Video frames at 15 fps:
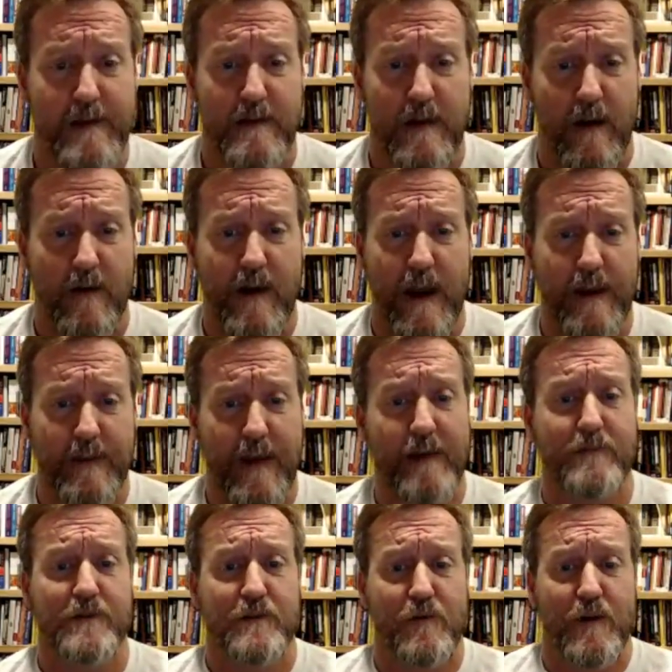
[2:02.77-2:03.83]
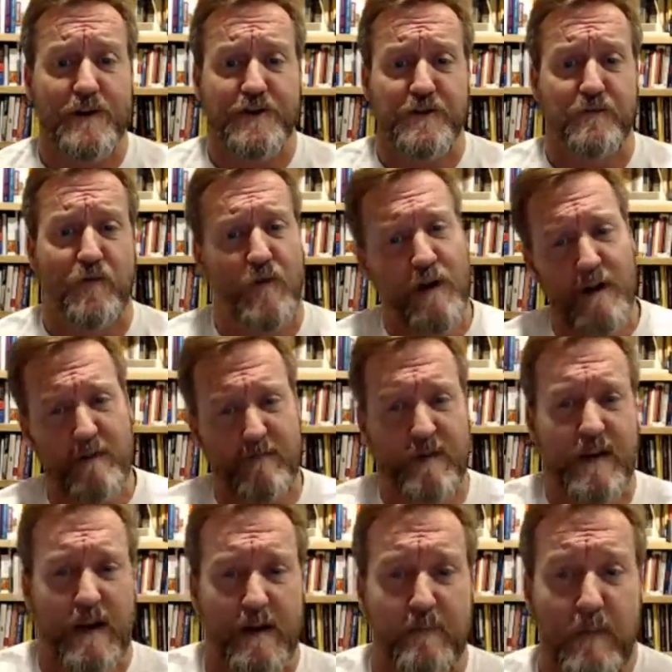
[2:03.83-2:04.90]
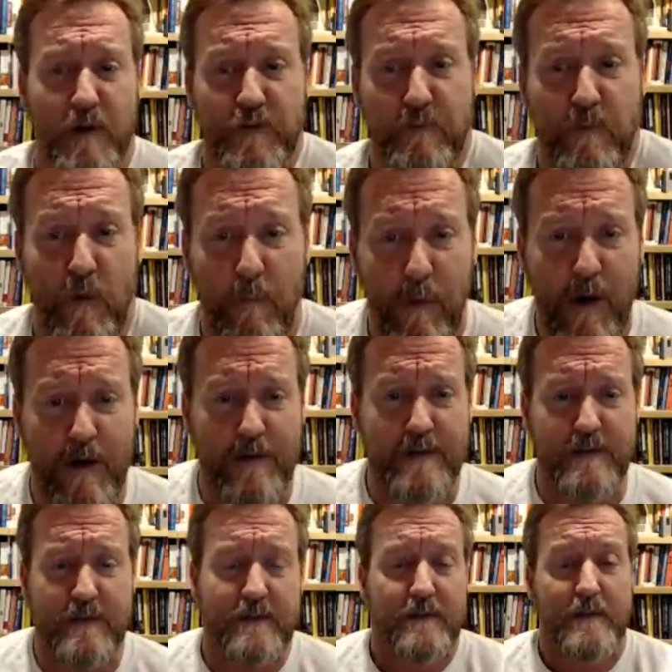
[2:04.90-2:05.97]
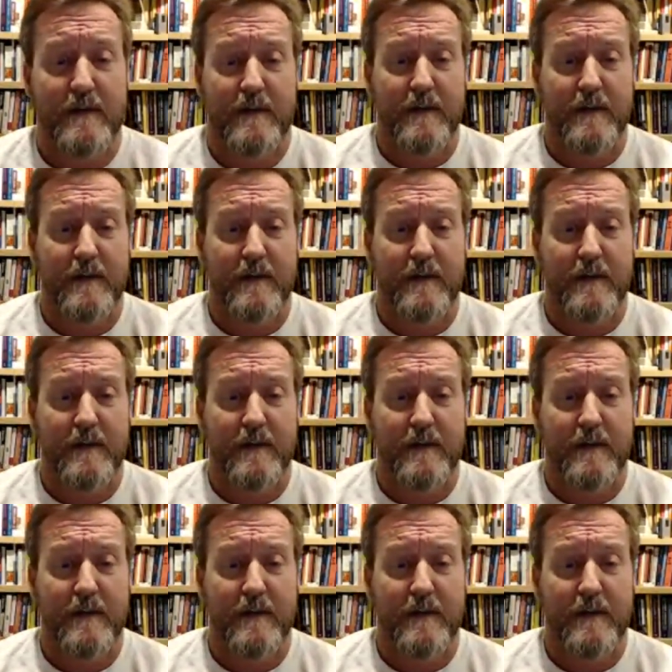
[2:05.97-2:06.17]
Okay, that was question 1. It was kind of multiple parts.